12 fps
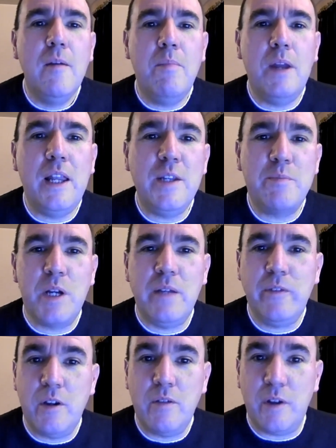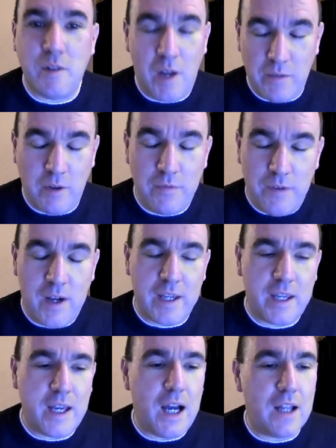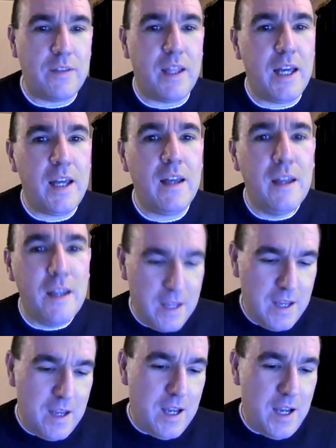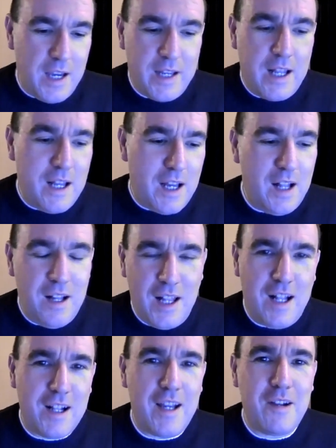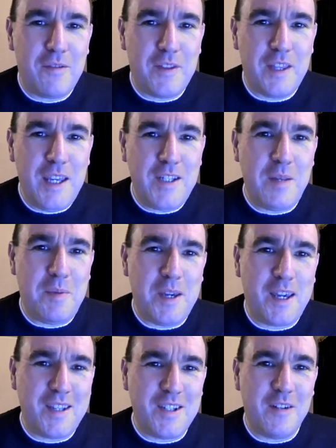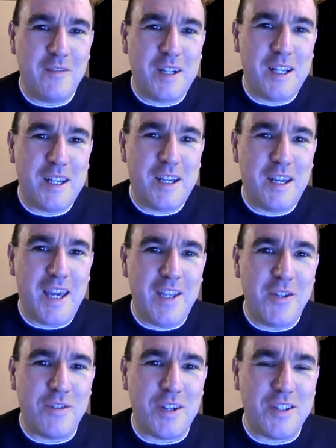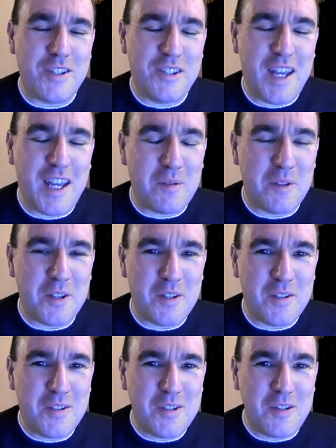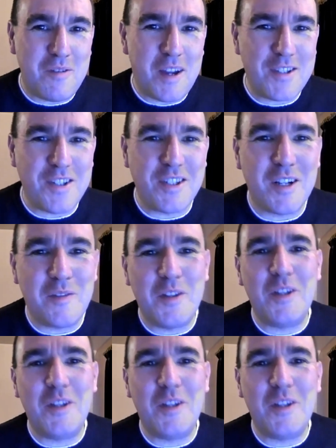Billy's preview of a fine card there. And I'll go for the easy pickings over in Aintree instead, with the two races over